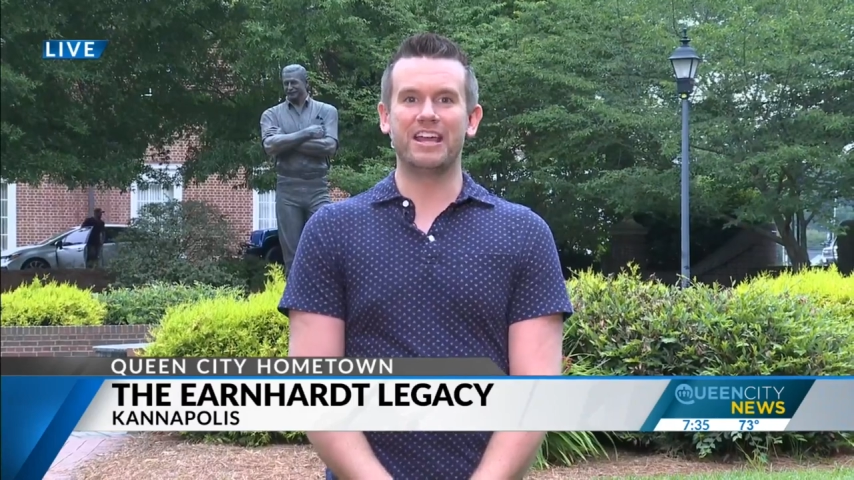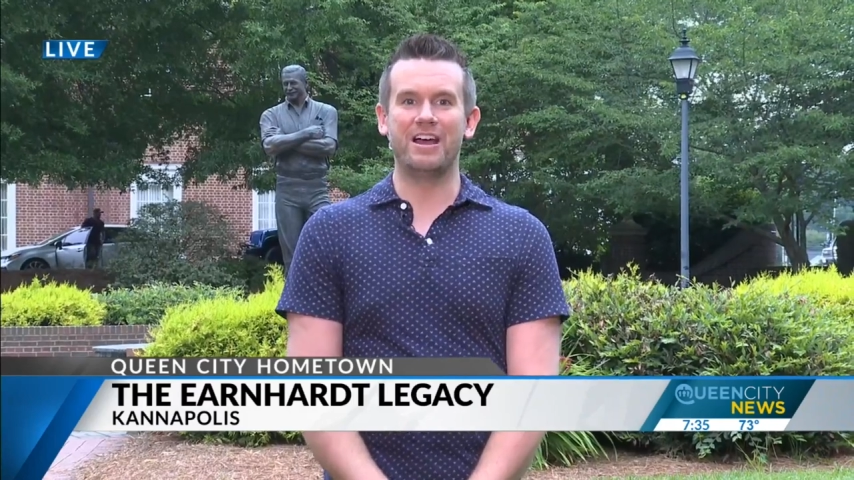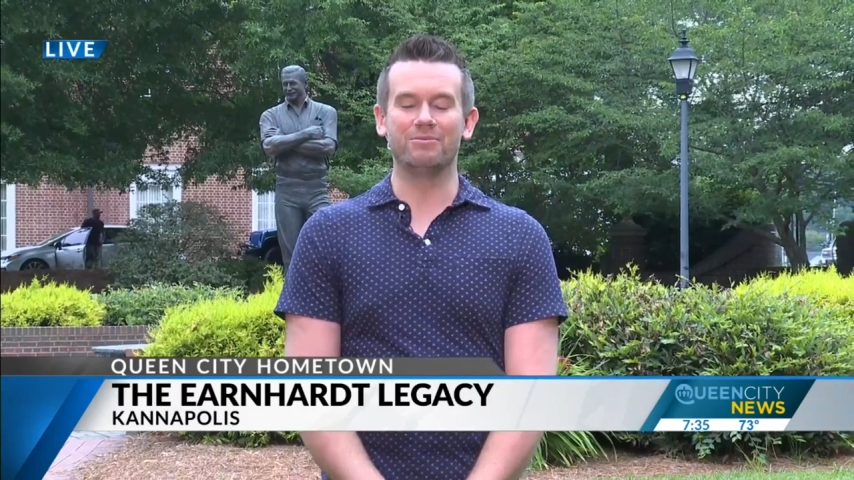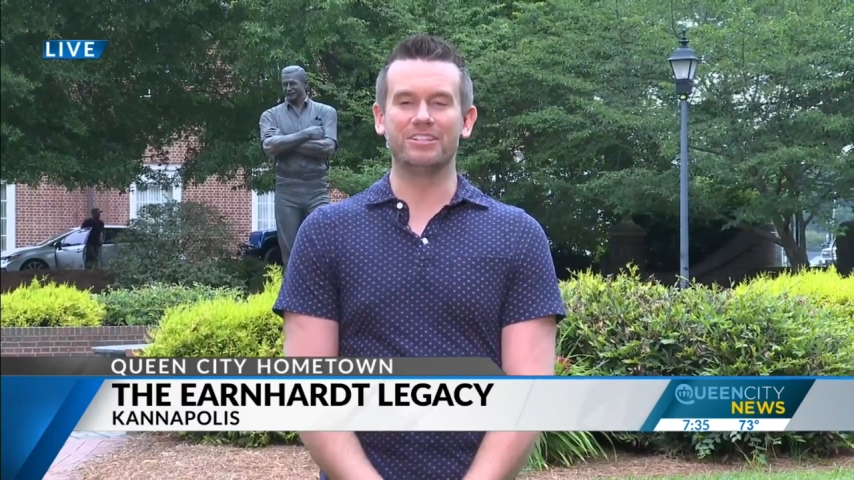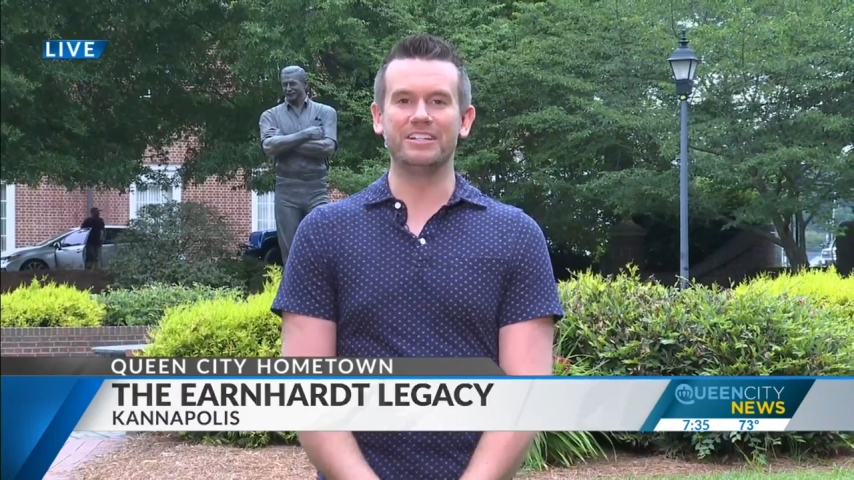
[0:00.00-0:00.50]

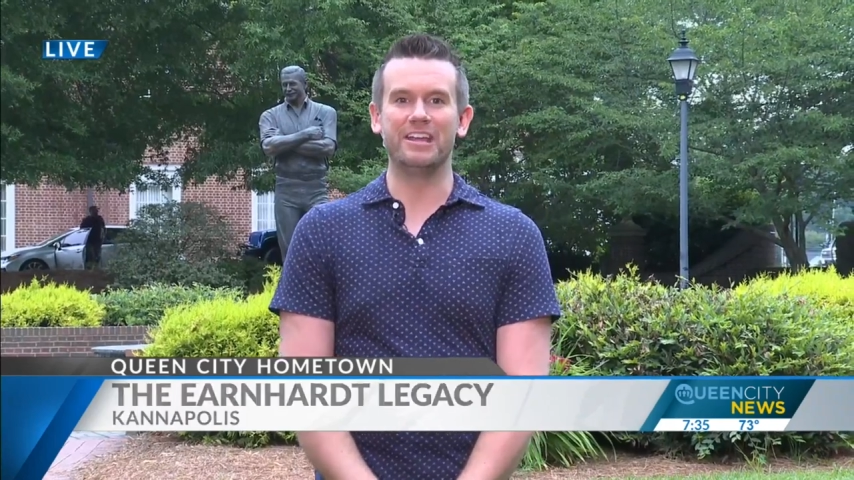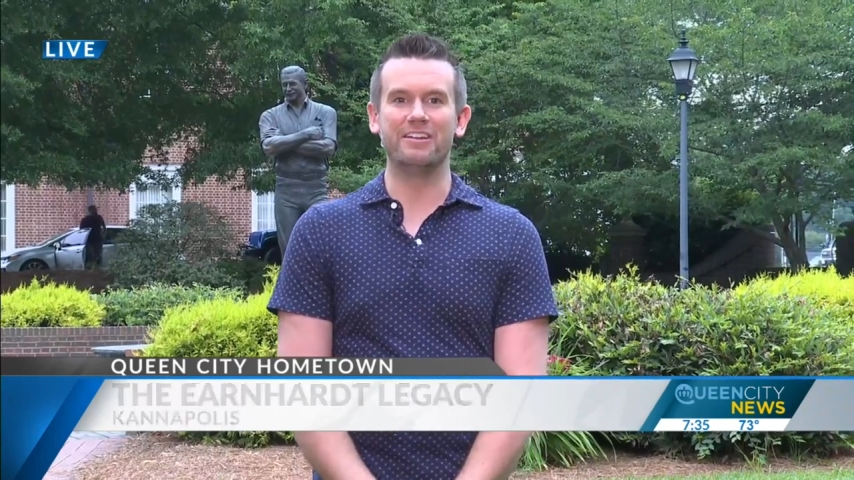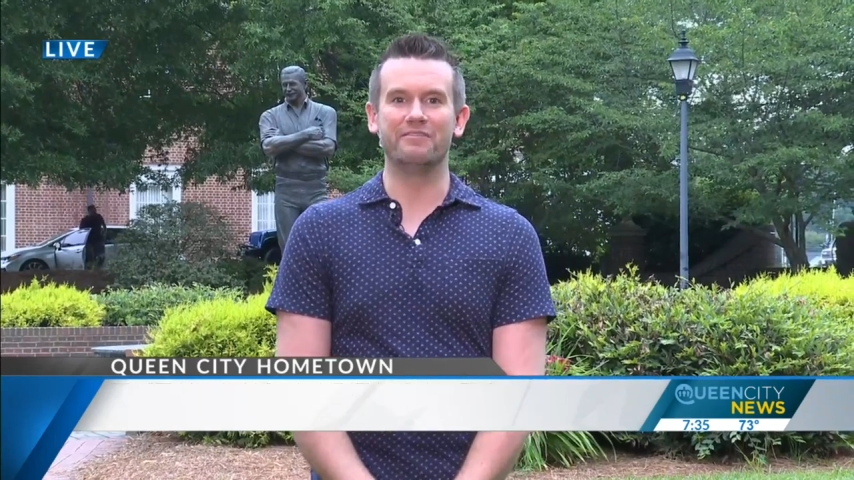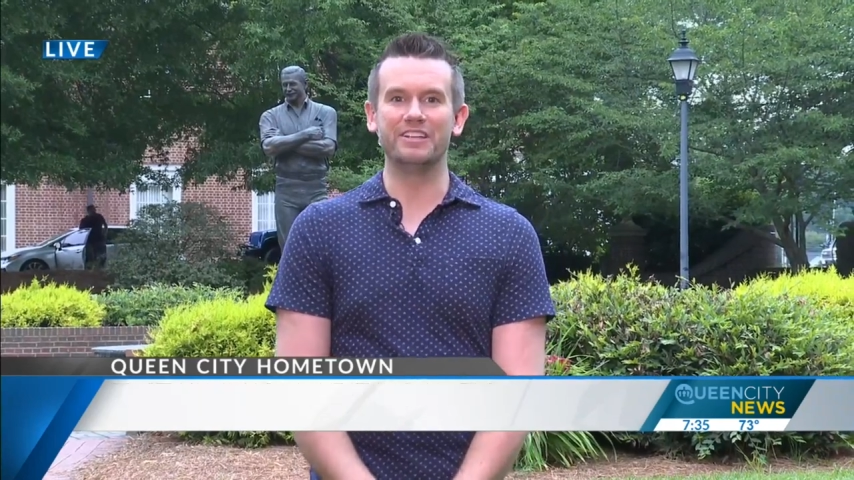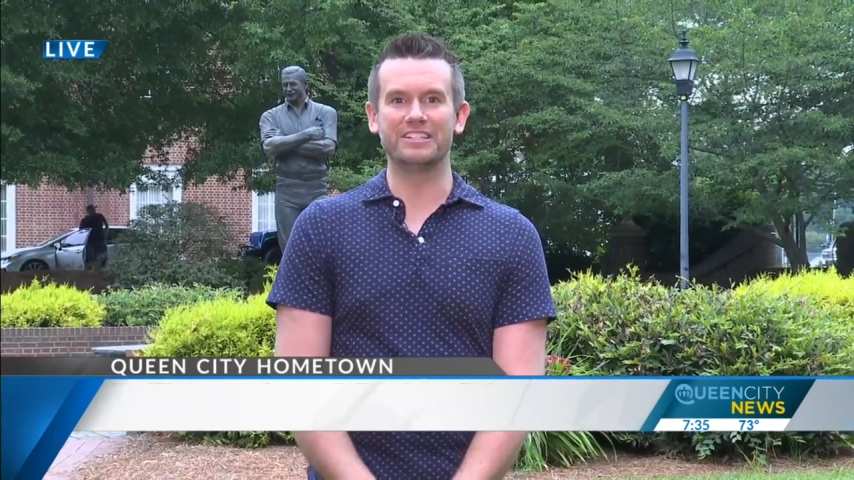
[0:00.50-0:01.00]
County
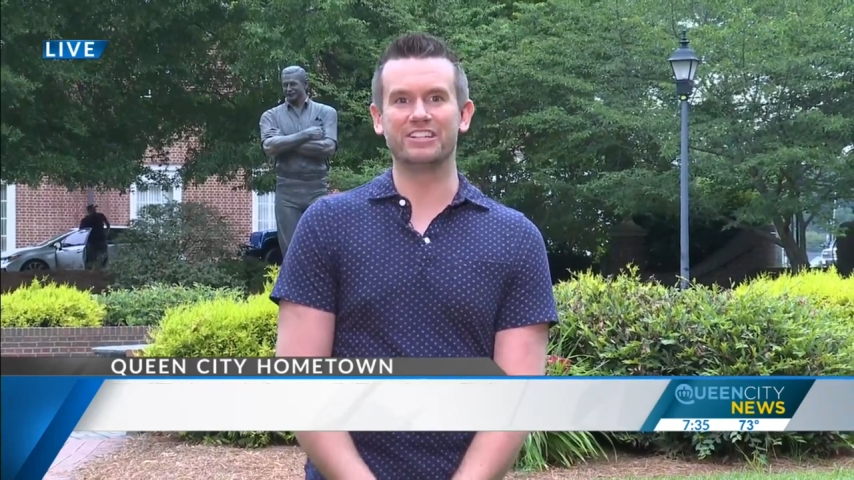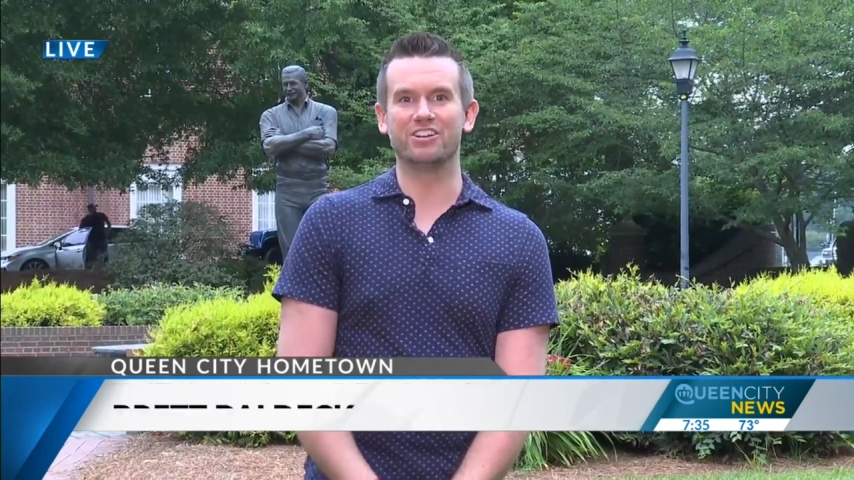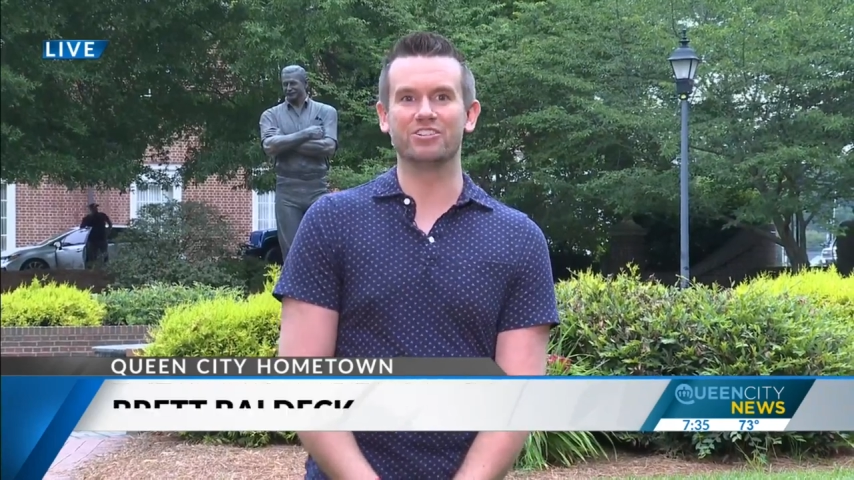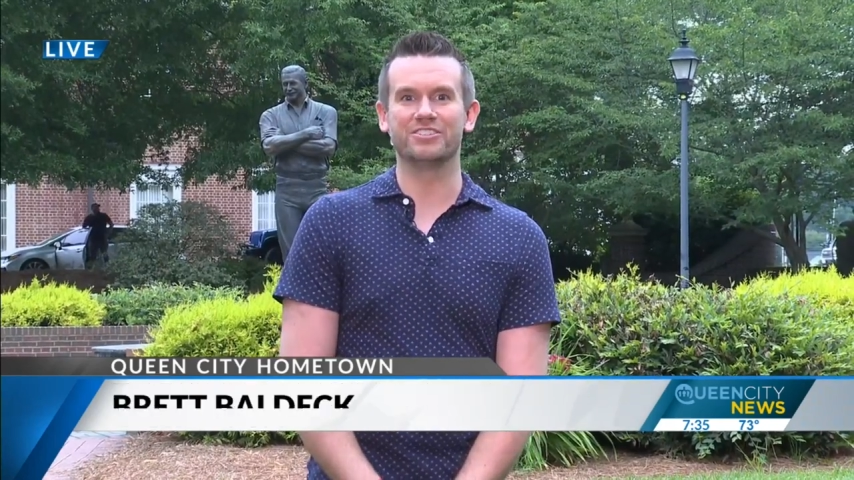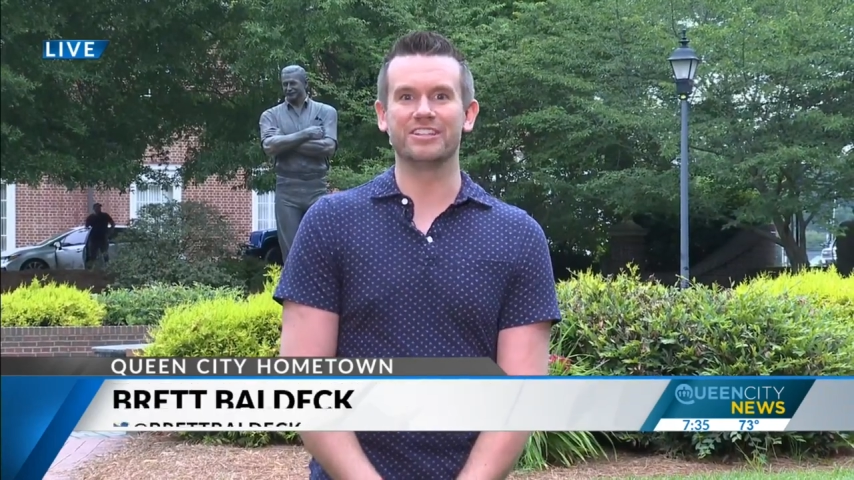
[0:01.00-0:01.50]

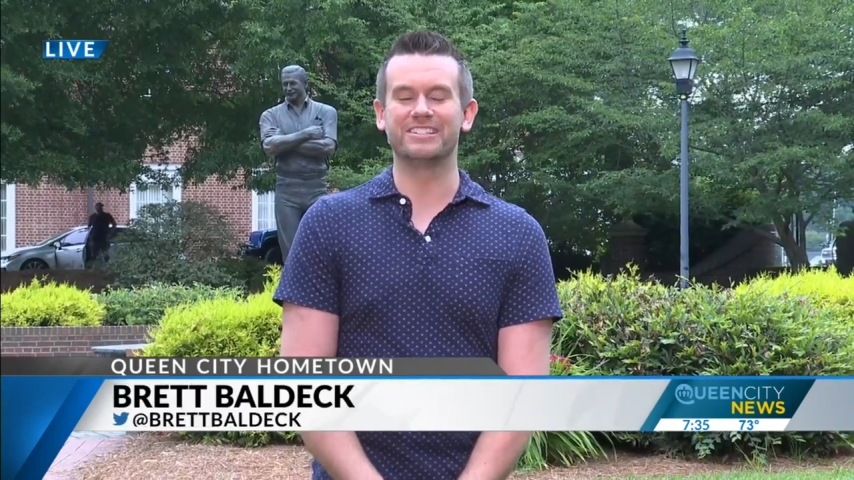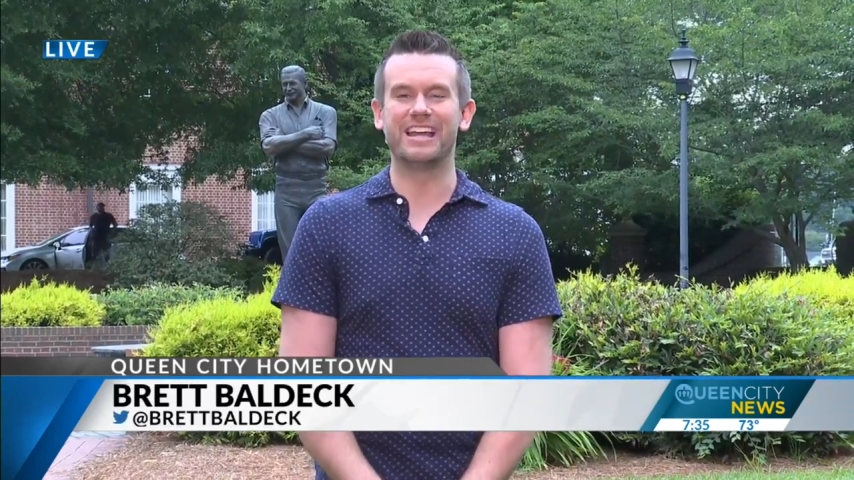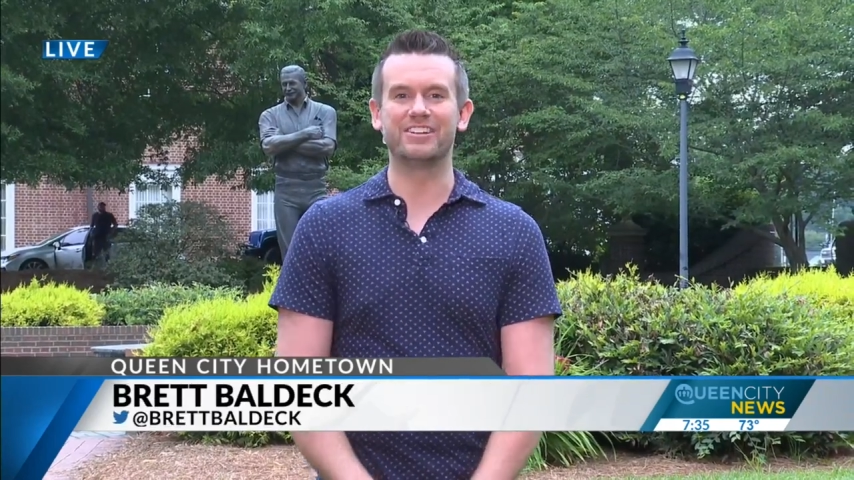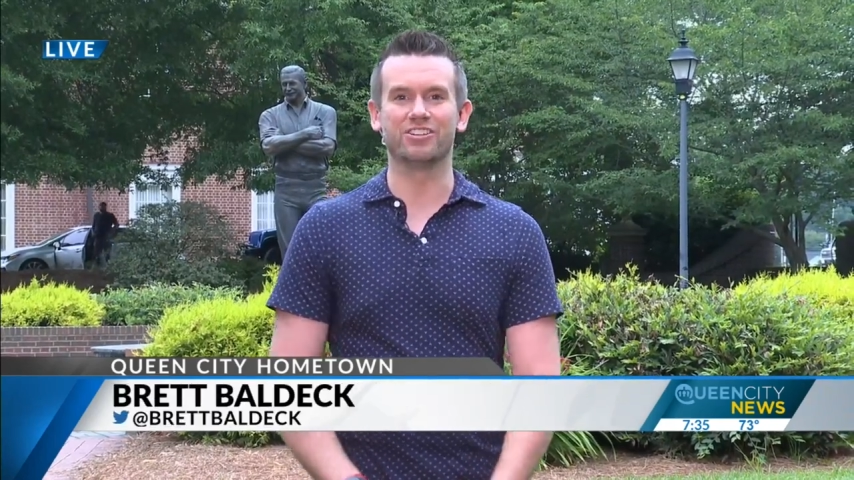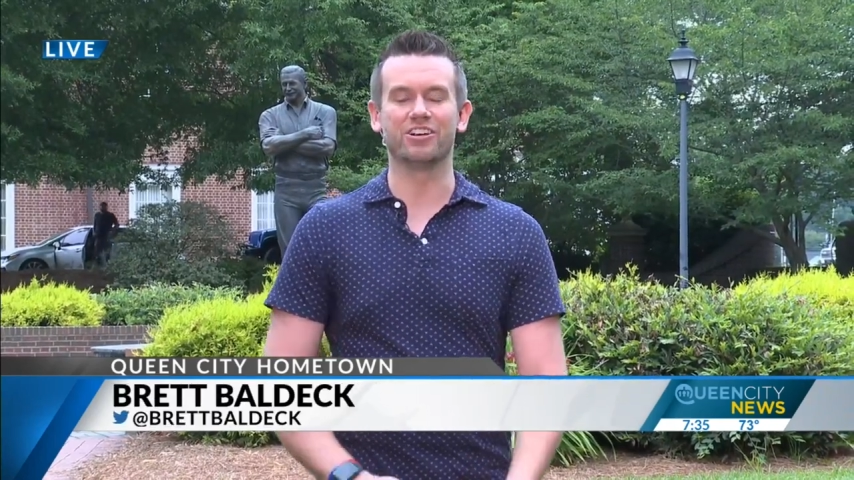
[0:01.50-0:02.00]
Visitors
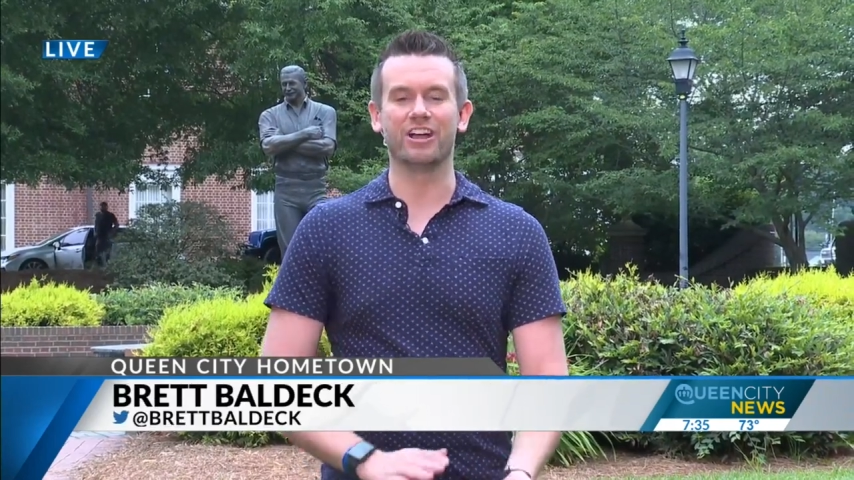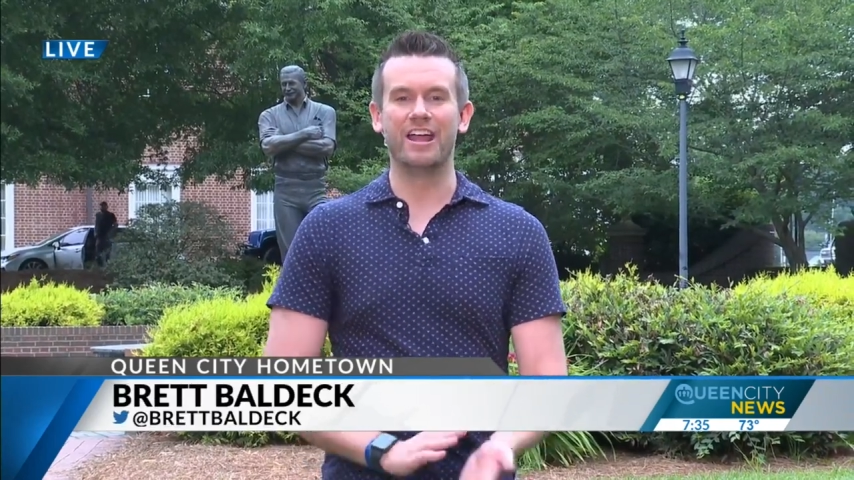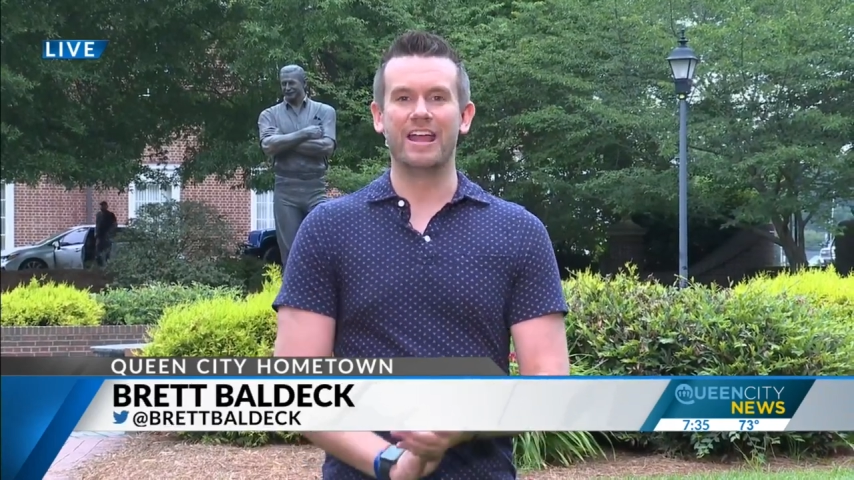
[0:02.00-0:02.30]
Center.